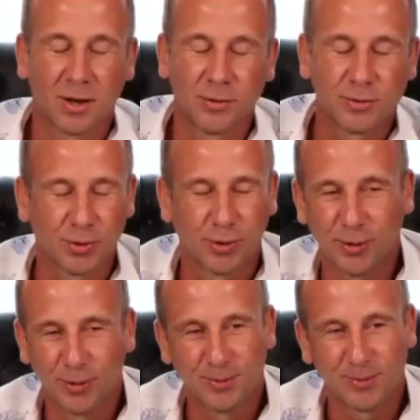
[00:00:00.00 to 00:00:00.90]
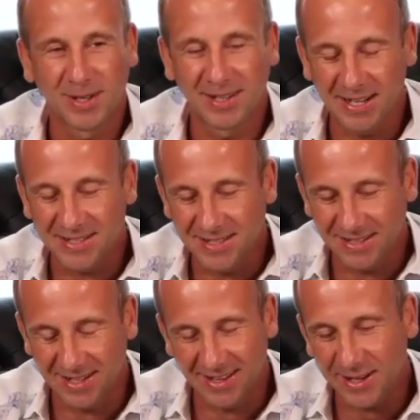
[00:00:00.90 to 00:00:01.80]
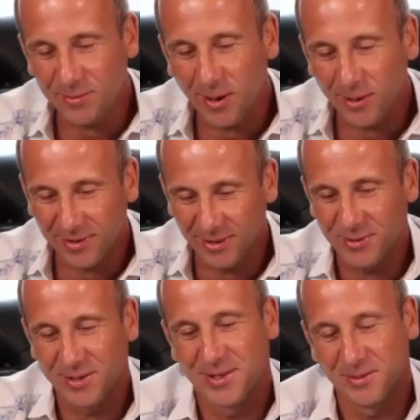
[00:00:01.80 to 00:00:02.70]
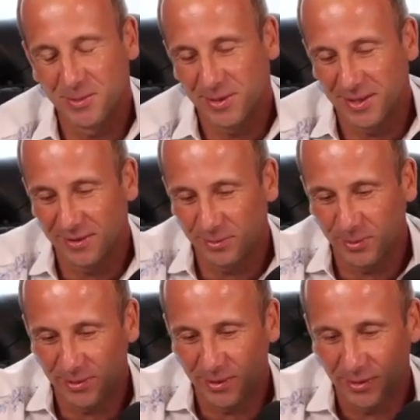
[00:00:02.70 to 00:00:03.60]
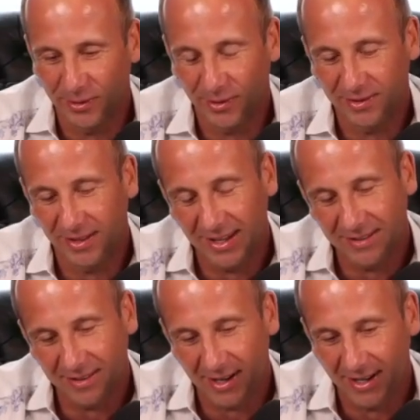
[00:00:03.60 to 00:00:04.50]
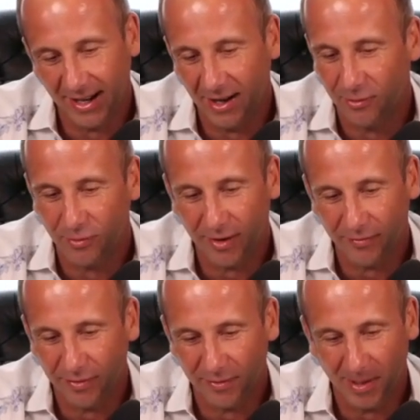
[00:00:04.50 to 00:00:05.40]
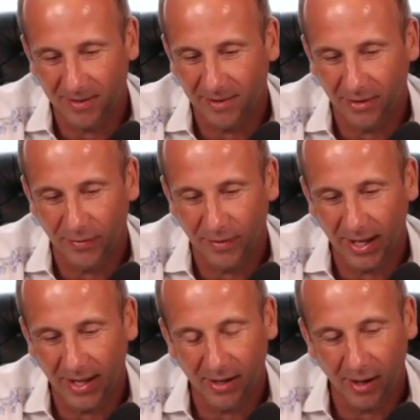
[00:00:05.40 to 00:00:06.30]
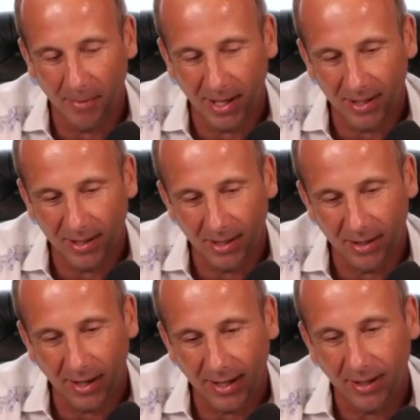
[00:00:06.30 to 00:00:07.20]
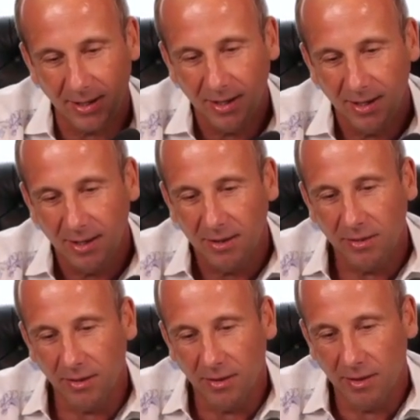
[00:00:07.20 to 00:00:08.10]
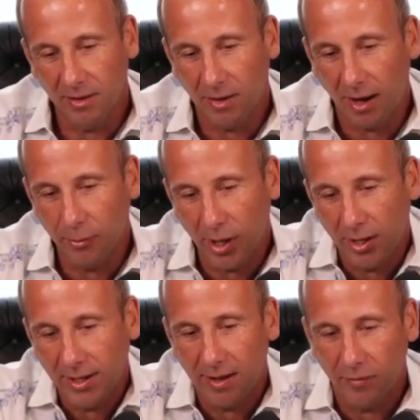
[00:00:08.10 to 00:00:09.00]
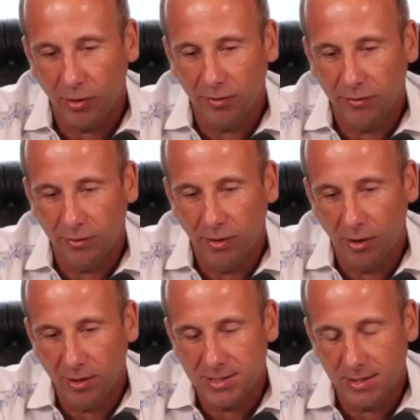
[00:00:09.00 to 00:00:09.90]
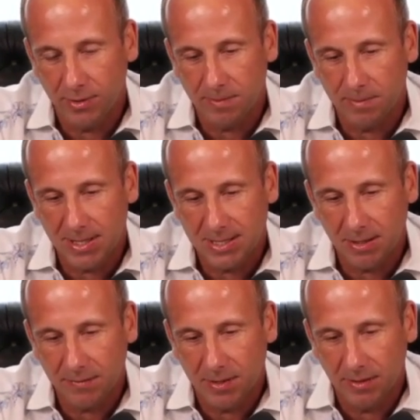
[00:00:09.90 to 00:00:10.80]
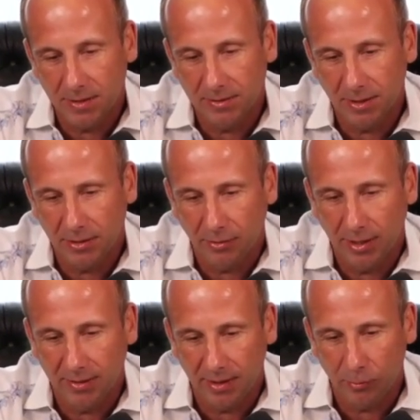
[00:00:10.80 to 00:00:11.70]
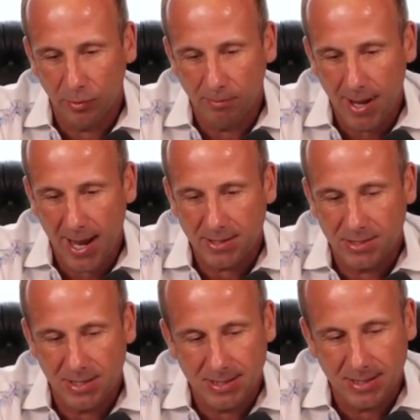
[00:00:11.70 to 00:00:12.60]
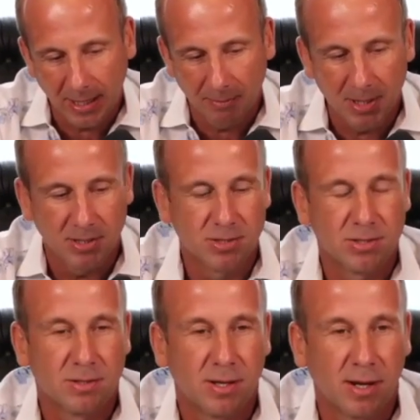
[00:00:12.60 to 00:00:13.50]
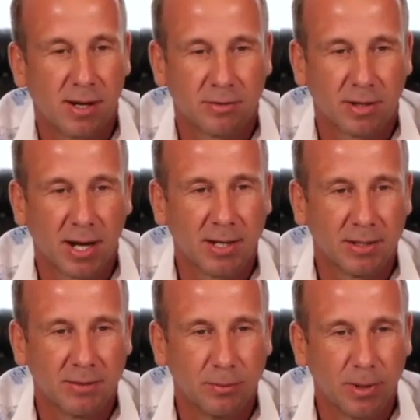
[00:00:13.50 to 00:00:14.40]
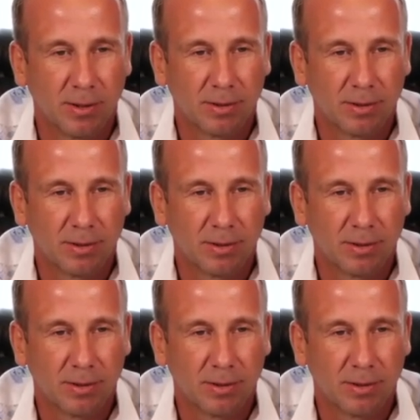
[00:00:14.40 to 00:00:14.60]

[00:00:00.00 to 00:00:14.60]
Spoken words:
true. And that's the thing. That's why I was interested with this with you, because it's like, and I'll reference myself again. I mean, like I would only have honesty with myself to the degree that it would match this image that I'd created with